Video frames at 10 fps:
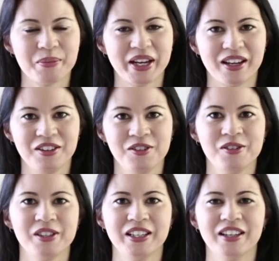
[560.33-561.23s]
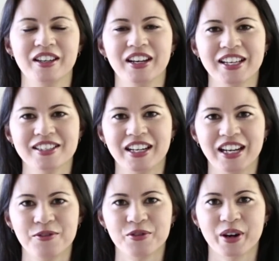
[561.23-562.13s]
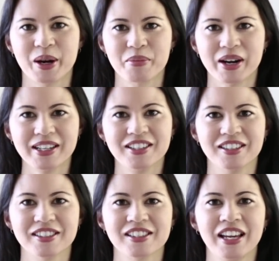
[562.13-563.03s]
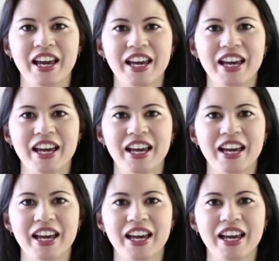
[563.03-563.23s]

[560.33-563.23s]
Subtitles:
about using it as an aid for our practice,